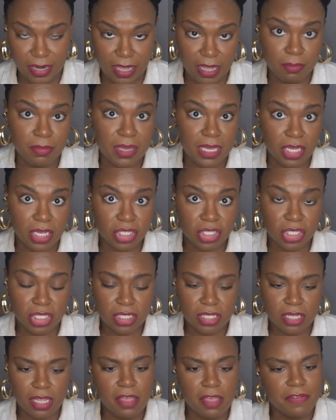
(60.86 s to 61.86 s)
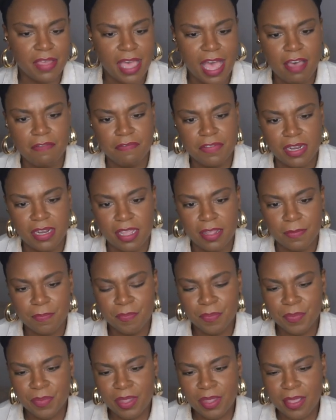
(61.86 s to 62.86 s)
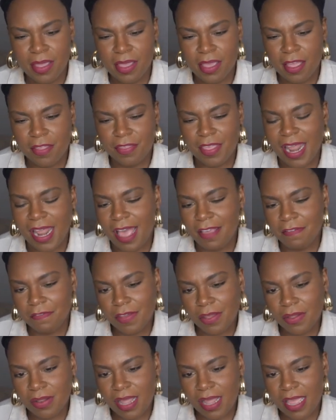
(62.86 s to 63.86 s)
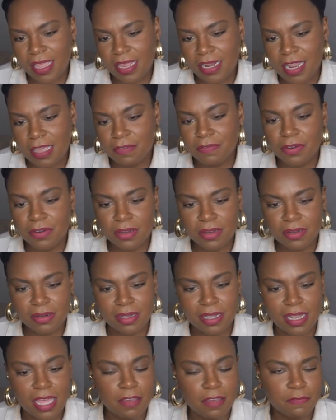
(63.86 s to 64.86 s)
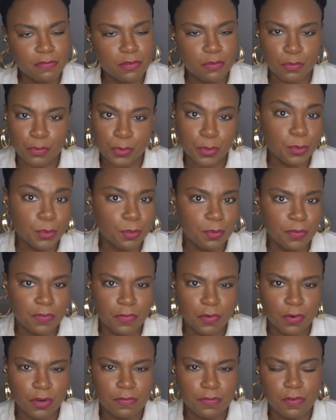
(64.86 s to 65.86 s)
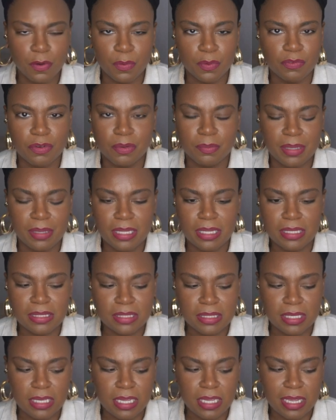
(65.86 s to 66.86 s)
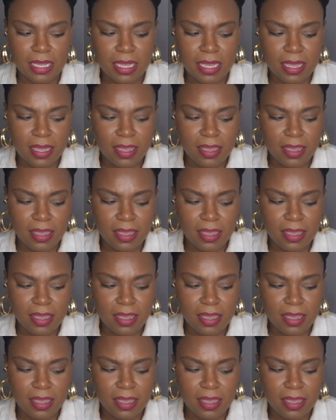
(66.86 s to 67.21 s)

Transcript: image of confident that I felt like never left room for vulnerability.